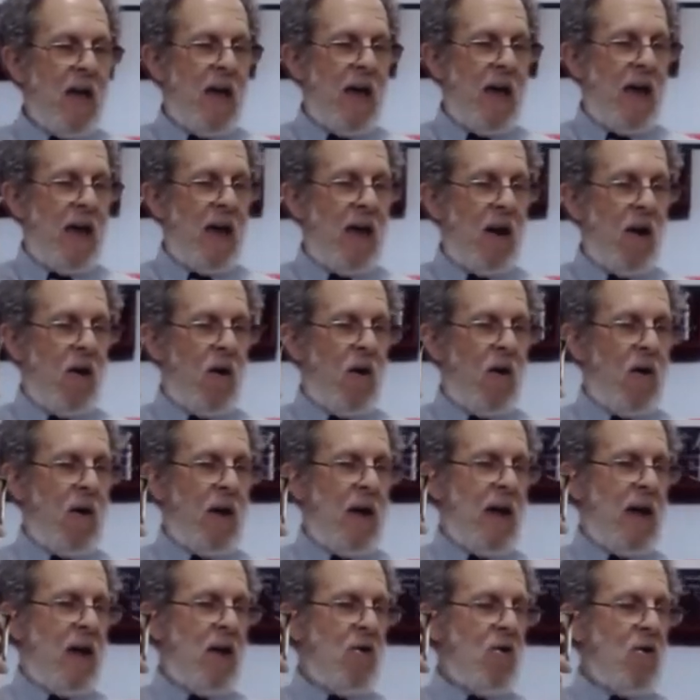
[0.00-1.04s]

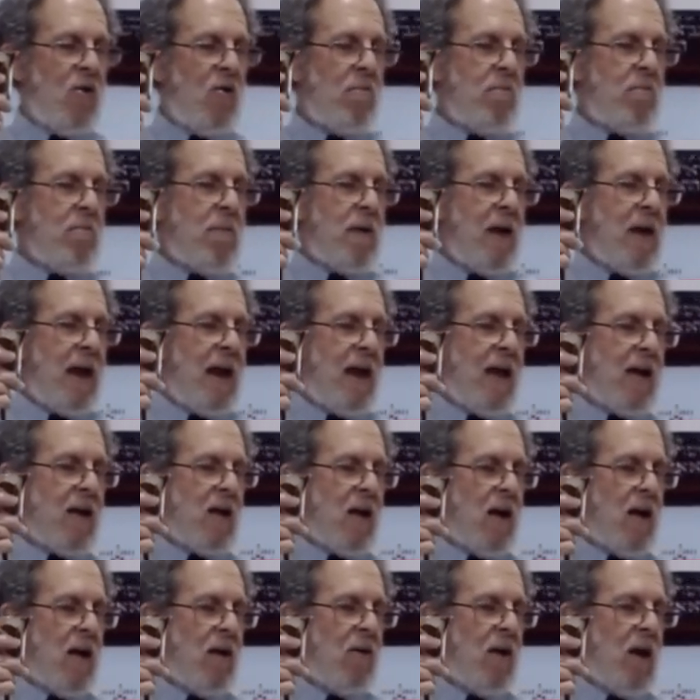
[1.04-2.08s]
Eloheinu melech
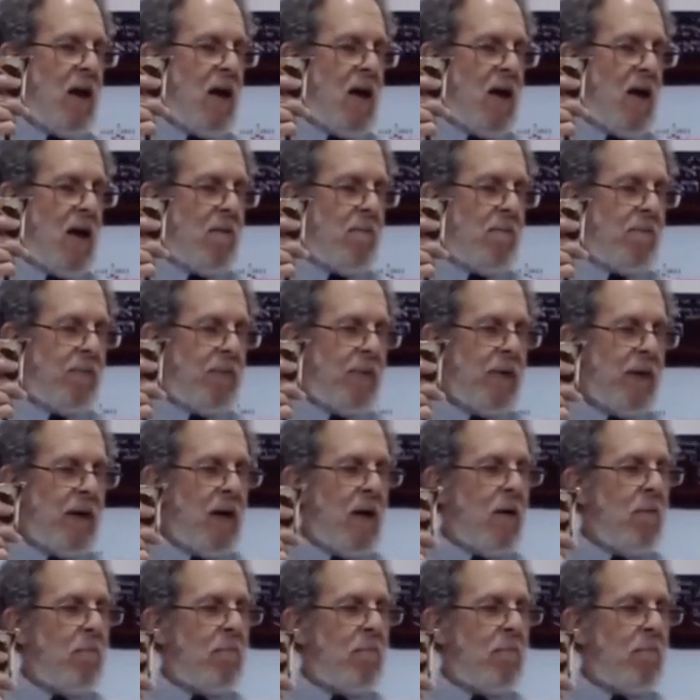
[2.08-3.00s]
haolam,